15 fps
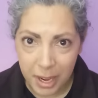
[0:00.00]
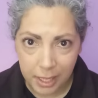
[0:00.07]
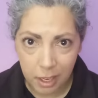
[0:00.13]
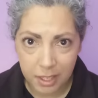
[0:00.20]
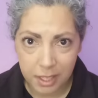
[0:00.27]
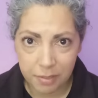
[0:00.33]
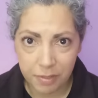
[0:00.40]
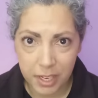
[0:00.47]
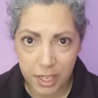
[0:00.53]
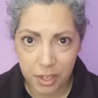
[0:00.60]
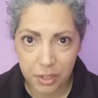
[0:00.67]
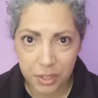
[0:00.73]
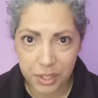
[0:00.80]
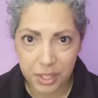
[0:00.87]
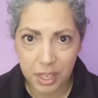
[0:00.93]
make lots of
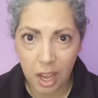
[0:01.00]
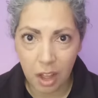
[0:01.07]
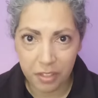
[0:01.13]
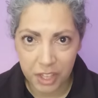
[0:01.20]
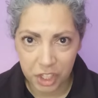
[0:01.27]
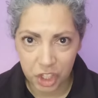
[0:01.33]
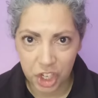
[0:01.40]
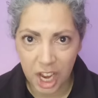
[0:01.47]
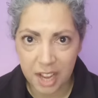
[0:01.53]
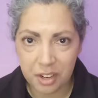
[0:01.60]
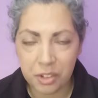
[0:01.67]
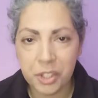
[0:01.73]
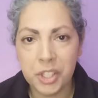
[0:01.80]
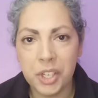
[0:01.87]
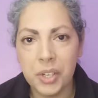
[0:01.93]
videos on this
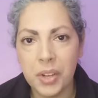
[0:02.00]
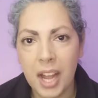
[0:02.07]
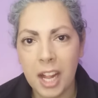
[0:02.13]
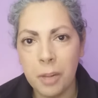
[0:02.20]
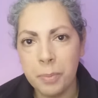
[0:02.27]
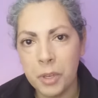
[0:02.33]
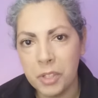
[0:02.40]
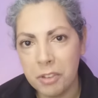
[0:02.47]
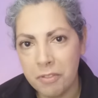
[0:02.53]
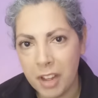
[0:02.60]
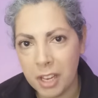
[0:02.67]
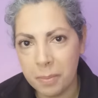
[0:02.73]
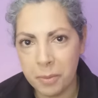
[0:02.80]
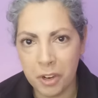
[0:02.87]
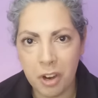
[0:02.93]
channel to help you
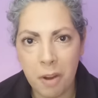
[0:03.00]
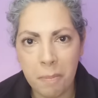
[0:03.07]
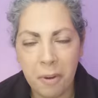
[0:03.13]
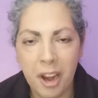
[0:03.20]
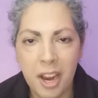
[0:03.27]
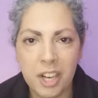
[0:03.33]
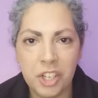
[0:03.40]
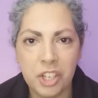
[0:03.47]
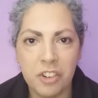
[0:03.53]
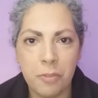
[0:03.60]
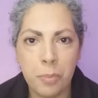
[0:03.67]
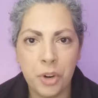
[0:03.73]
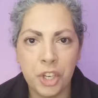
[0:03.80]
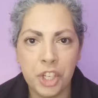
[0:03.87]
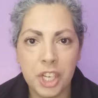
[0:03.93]
develop your comprehension of
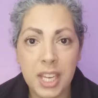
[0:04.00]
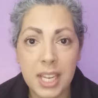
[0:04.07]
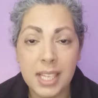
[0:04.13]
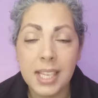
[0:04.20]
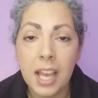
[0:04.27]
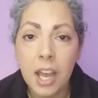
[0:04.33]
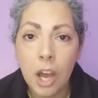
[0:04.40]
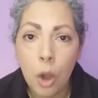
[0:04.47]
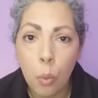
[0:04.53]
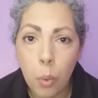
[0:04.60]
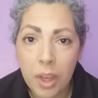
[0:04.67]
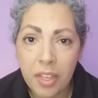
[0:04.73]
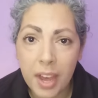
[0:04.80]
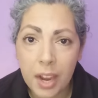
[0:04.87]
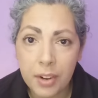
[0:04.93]
Portuguese
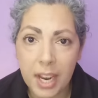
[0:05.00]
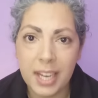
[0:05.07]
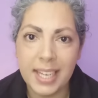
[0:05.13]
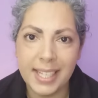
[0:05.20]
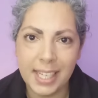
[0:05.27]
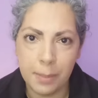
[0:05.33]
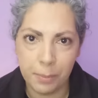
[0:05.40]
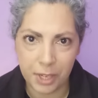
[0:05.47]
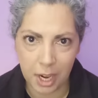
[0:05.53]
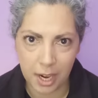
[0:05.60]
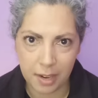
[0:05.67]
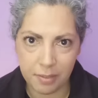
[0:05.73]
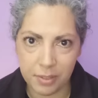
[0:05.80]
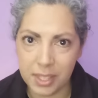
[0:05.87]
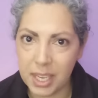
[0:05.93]
without any deep
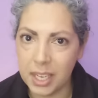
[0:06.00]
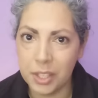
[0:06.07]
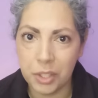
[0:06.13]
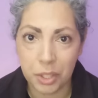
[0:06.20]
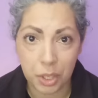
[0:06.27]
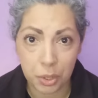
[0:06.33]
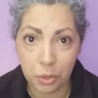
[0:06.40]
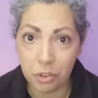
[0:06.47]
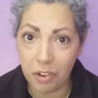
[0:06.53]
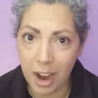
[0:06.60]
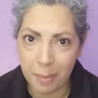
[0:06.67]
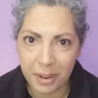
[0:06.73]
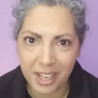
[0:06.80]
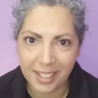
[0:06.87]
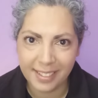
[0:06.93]
dives into
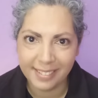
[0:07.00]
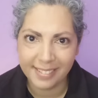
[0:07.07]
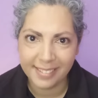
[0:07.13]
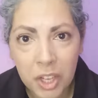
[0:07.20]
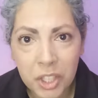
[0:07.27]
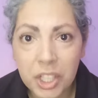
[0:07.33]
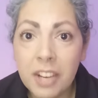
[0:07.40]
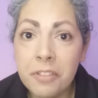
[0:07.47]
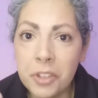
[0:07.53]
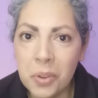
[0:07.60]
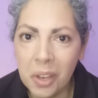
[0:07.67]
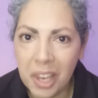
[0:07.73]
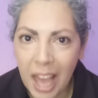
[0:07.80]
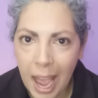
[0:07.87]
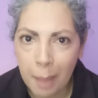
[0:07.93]
grammar. But if
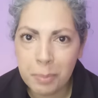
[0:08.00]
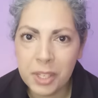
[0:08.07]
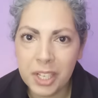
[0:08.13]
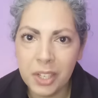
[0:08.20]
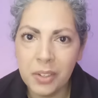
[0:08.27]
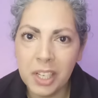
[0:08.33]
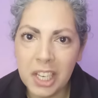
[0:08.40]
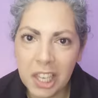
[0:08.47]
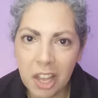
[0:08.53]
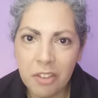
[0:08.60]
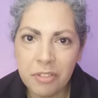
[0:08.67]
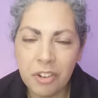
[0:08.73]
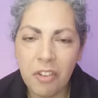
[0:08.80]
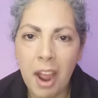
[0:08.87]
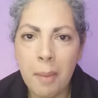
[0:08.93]
you absolutely
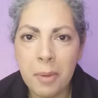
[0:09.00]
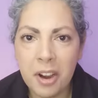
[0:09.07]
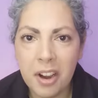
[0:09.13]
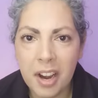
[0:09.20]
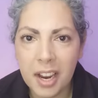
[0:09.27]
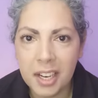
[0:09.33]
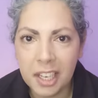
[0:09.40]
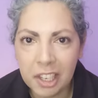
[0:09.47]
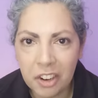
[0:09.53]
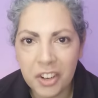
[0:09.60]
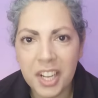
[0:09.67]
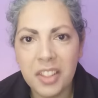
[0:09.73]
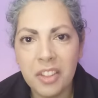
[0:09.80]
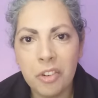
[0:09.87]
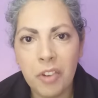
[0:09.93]
love grammar and
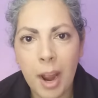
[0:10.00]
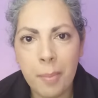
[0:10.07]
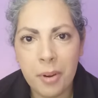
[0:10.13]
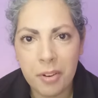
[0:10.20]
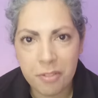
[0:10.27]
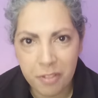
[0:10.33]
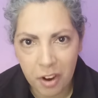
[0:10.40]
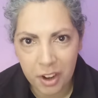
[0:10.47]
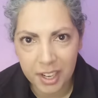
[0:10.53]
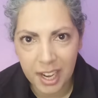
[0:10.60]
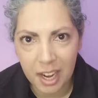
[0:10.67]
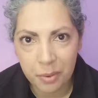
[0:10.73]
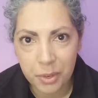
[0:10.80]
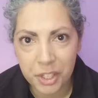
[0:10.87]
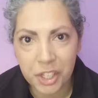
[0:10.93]
learning the grammar of foreign
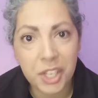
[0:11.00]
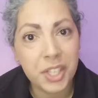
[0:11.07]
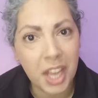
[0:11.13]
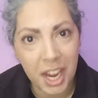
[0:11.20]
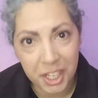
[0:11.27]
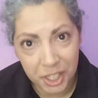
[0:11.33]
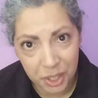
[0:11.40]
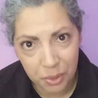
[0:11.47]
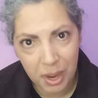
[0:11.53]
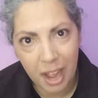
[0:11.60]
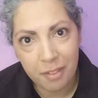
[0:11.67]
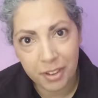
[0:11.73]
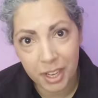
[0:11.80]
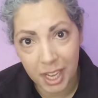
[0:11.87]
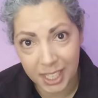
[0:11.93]
languages, I do
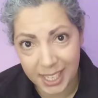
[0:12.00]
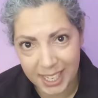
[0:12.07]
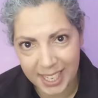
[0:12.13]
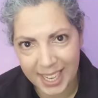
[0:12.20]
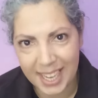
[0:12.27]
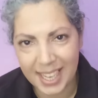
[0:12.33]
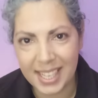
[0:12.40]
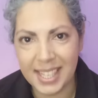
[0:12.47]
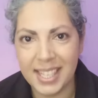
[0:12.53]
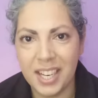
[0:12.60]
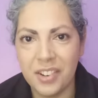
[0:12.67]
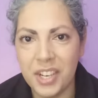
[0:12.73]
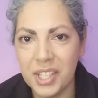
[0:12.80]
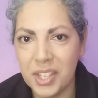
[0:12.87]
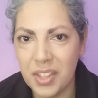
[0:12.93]
have a dedicated
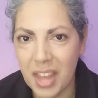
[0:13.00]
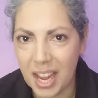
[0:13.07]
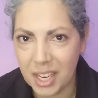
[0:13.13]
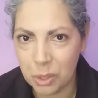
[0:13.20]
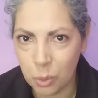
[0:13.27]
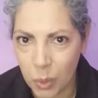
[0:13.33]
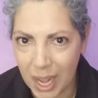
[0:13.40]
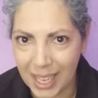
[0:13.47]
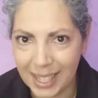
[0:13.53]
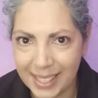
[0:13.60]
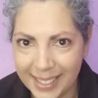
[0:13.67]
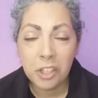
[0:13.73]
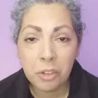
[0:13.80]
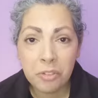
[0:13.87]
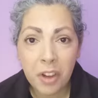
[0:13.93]
series to that as well.
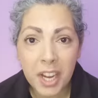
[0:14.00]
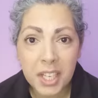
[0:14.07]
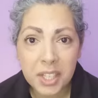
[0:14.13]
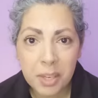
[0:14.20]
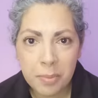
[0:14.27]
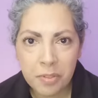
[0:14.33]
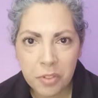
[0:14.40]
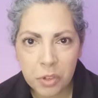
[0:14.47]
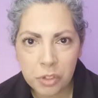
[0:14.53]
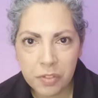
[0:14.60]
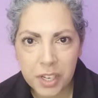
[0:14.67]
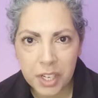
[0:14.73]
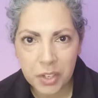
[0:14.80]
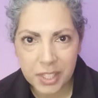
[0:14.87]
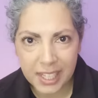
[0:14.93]
You'll find some of those
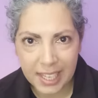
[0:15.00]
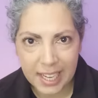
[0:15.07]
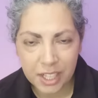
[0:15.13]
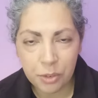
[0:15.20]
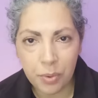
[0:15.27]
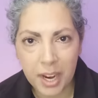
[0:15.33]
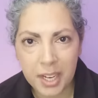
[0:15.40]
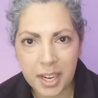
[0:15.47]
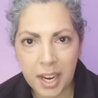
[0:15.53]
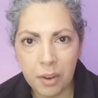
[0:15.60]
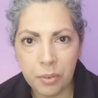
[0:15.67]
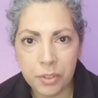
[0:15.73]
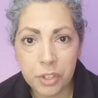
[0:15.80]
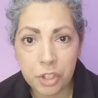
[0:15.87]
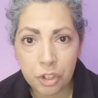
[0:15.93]
videos linked right now
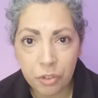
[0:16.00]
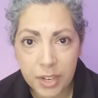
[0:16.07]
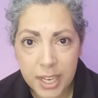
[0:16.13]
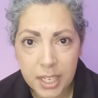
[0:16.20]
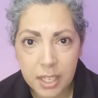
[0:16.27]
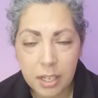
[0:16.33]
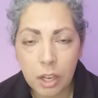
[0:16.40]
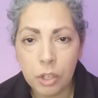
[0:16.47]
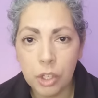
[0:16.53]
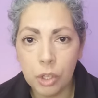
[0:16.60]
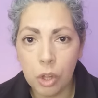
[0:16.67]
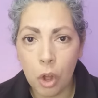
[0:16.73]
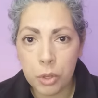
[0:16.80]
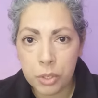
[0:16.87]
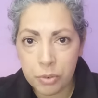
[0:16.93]
on the screen. You'll
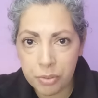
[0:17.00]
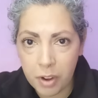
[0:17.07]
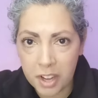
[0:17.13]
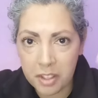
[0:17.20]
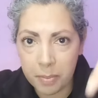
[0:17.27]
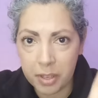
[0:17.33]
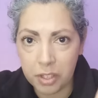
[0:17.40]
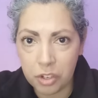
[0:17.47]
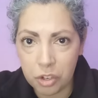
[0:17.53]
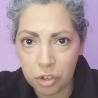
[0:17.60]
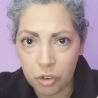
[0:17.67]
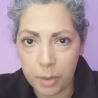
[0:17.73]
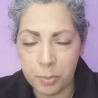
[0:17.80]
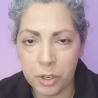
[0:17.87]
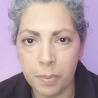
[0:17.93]
also find them in the
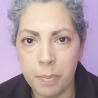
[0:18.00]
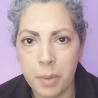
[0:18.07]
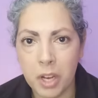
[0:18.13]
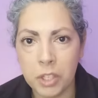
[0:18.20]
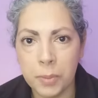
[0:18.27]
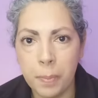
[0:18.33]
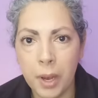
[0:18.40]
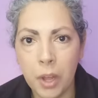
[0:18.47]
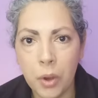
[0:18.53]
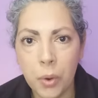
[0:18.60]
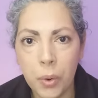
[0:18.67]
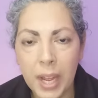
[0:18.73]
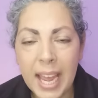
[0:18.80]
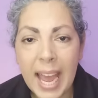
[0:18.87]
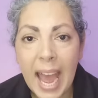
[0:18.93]
description box
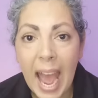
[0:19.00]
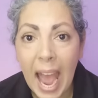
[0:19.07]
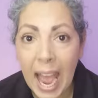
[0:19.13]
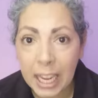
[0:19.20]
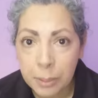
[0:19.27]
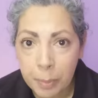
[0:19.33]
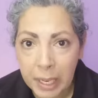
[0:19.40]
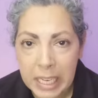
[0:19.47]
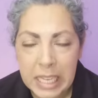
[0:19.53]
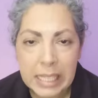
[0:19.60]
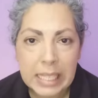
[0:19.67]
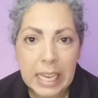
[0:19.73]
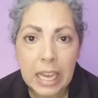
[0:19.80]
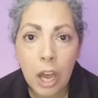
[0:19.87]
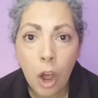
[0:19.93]
below. And
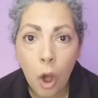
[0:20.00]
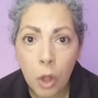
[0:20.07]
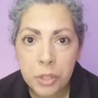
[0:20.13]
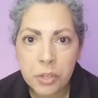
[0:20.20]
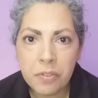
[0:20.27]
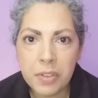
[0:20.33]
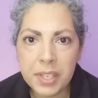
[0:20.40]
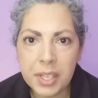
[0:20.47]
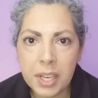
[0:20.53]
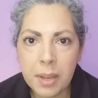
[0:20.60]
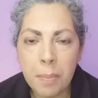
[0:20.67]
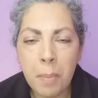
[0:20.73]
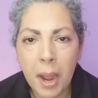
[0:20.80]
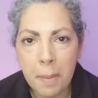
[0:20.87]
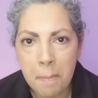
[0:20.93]
please also
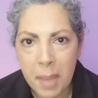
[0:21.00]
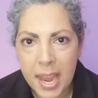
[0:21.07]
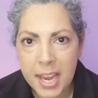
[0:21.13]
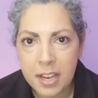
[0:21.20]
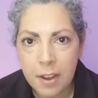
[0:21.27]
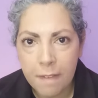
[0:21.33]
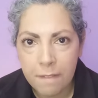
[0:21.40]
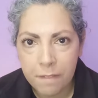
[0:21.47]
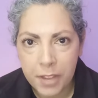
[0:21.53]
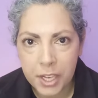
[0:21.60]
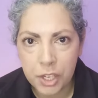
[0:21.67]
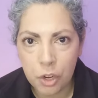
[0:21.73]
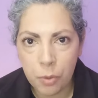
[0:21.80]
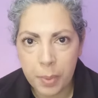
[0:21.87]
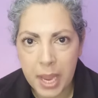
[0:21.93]
visit my main
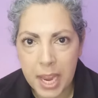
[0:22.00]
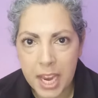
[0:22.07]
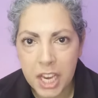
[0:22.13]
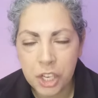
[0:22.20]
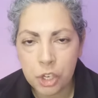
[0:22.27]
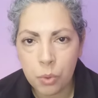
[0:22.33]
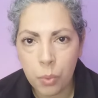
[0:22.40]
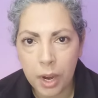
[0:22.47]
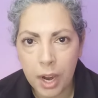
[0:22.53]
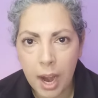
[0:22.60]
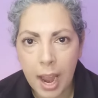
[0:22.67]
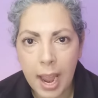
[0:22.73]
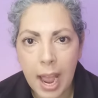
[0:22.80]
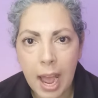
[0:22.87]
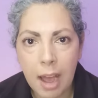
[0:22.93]
video page where
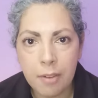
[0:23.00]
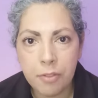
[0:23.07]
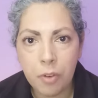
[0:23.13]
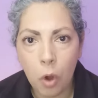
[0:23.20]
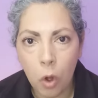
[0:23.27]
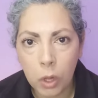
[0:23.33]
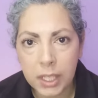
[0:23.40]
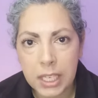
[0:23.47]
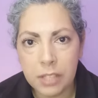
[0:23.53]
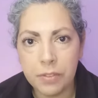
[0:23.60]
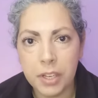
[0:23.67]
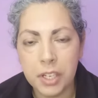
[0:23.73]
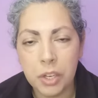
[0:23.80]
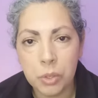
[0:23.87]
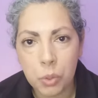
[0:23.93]
I have all these
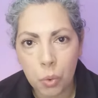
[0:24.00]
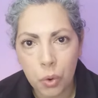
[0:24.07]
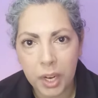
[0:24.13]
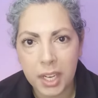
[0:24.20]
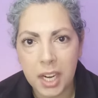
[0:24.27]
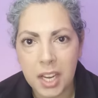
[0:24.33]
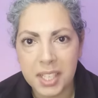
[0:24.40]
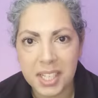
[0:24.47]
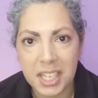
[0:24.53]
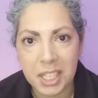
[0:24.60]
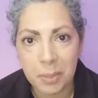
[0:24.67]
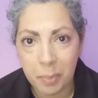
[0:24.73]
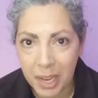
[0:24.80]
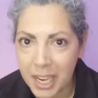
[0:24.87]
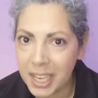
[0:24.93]
videos organized
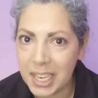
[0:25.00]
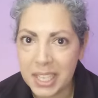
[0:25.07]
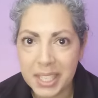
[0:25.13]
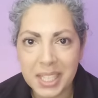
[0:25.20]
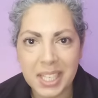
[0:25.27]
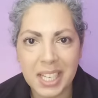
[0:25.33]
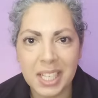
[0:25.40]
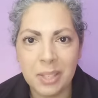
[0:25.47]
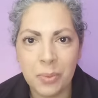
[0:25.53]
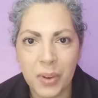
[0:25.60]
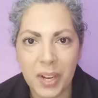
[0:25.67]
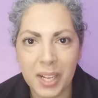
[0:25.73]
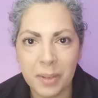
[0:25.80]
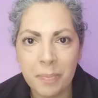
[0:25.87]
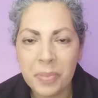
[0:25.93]
into playlists as
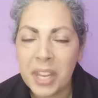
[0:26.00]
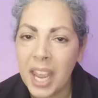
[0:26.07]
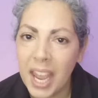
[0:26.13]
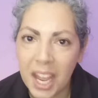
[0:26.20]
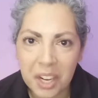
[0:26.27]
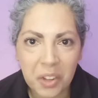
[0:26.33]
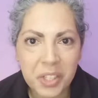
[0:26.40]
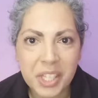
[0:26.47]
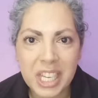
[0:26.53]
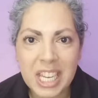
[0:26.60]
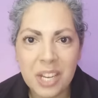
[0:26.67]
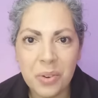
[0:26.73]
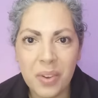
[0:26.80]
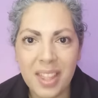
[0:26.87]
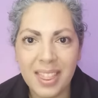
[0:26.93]
well. And I'll
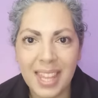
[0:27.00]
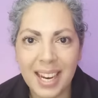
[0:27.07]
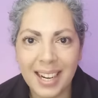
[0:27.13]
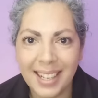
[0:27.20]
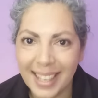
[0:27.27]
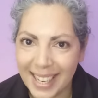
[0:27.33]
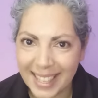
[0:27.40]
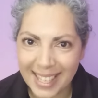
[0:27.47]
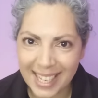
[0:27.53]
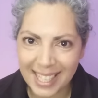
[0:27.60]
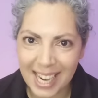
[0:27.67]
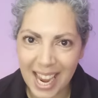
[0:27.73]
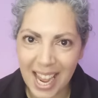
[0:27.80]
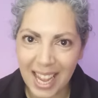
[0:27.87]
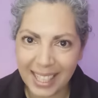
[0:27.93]
see you in there. Até
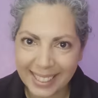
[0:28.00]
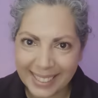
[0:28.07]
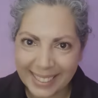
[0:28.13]
já!